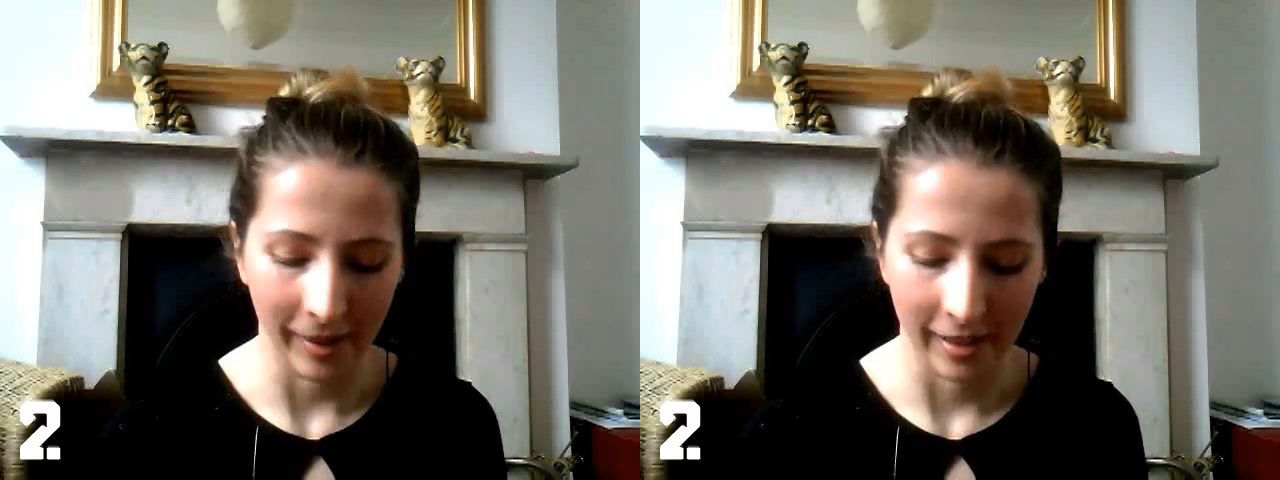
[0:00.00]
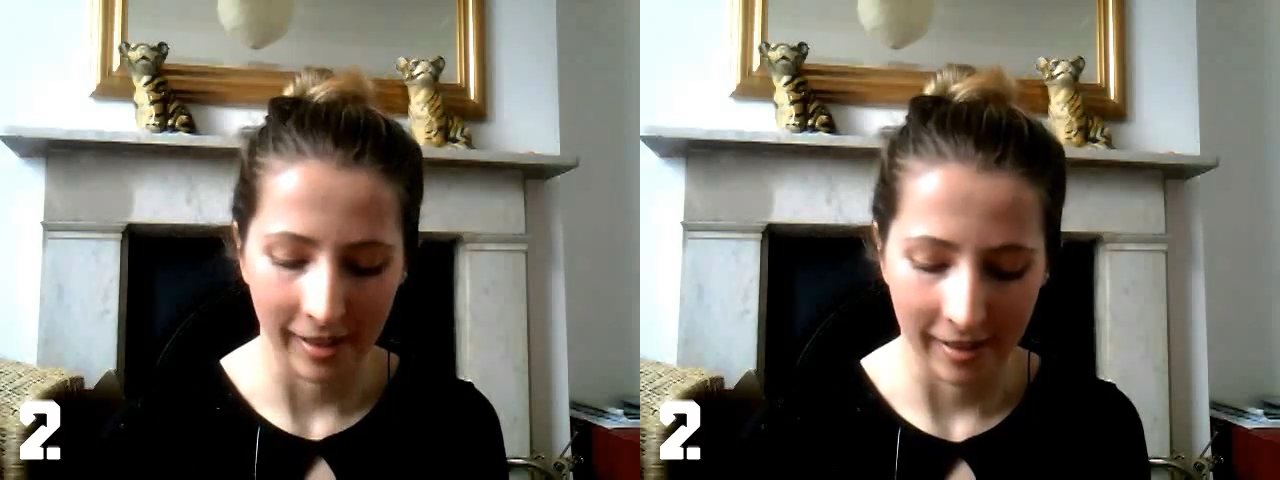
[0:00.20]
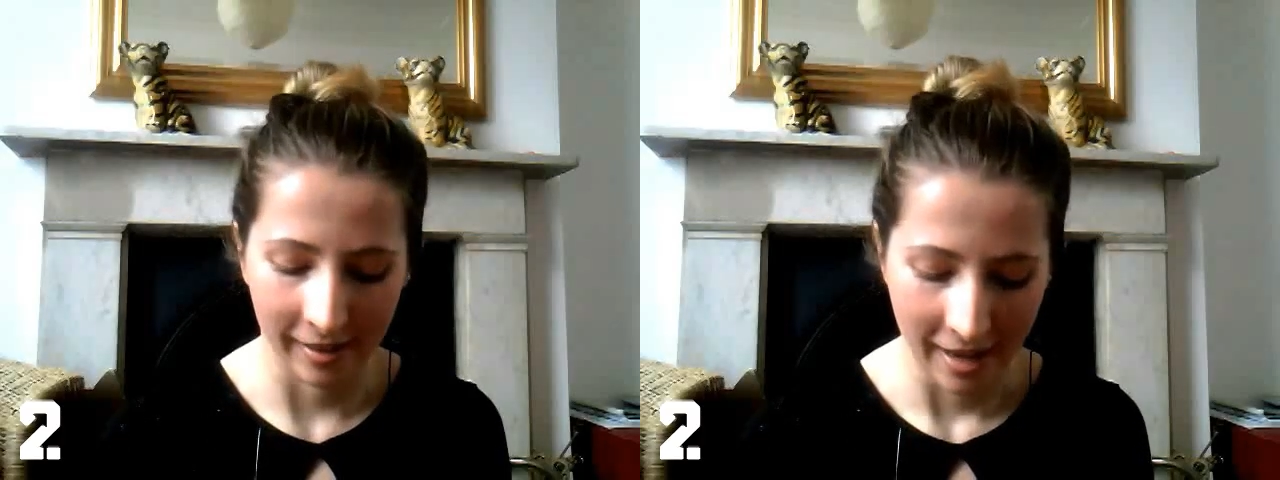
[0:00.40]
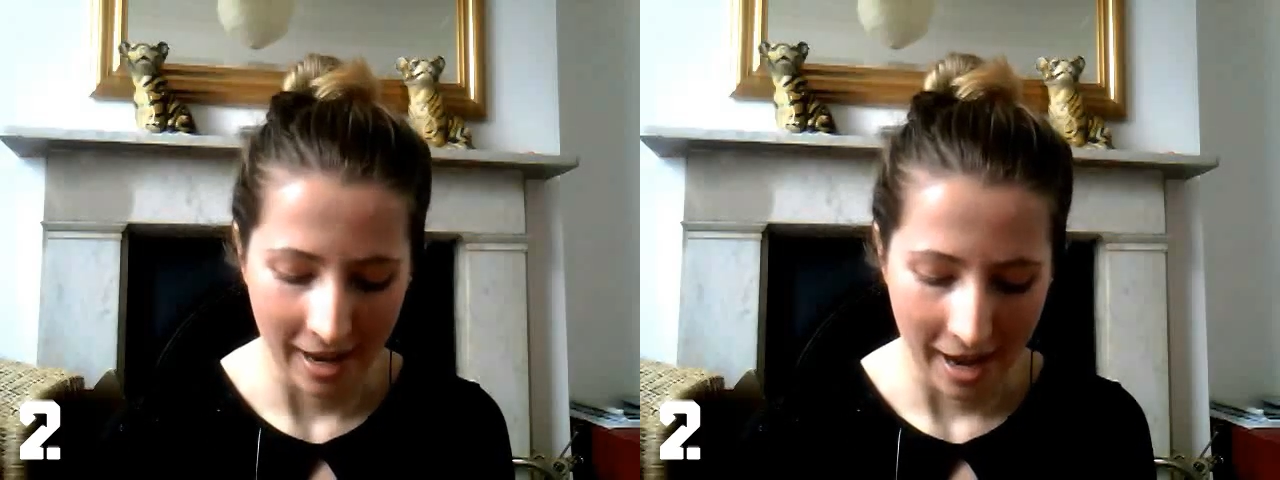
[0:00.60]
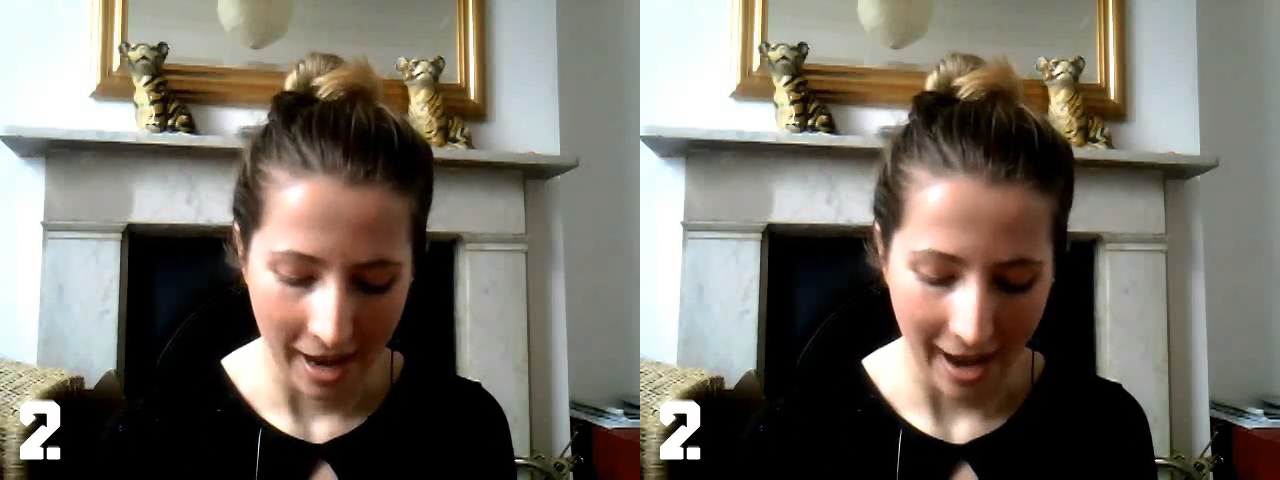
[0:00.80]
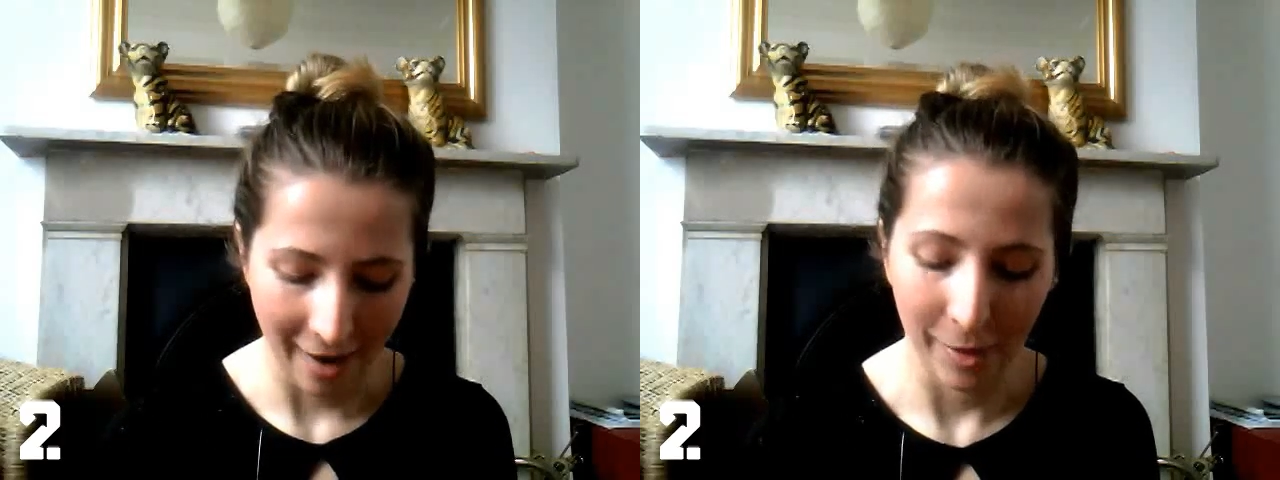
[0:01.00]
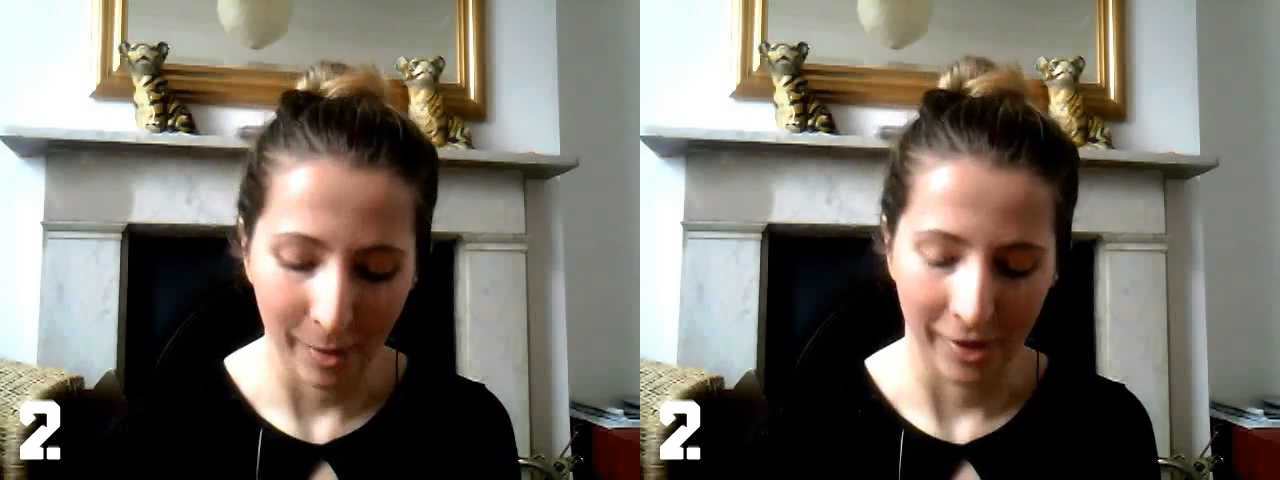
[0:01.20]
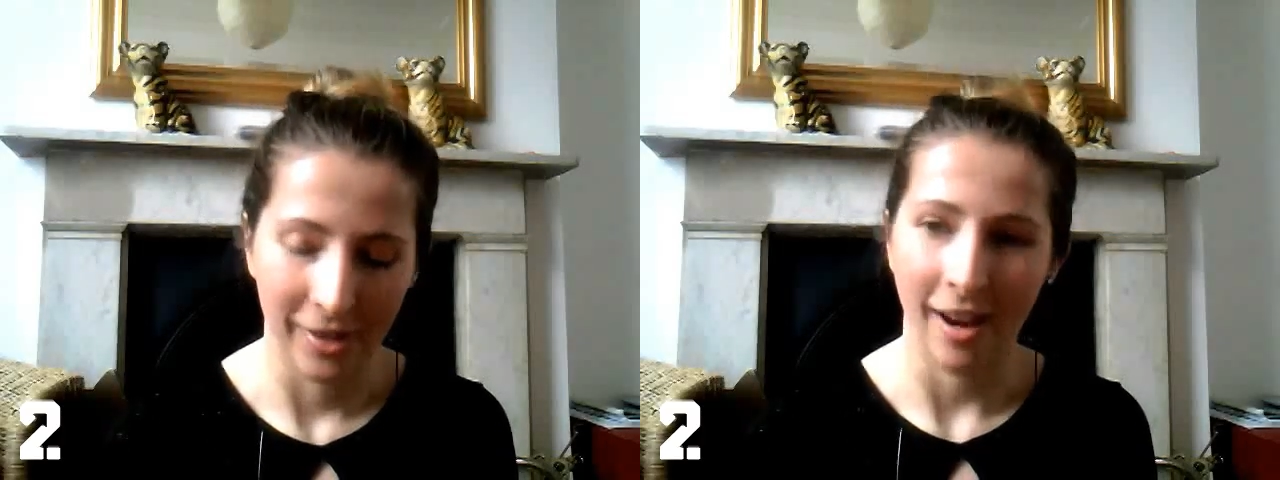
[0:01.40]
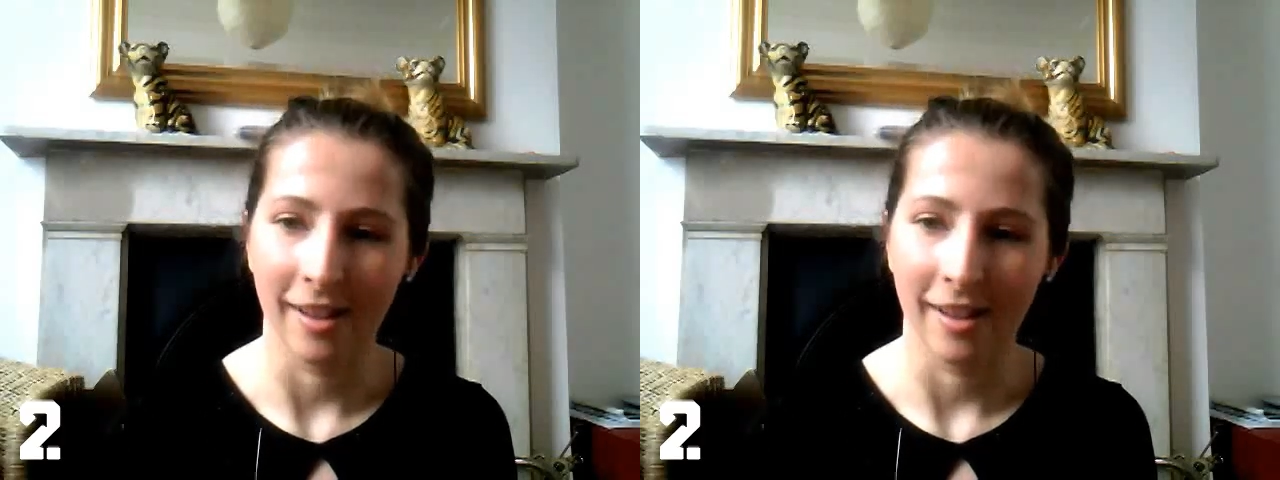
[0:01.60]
because everyone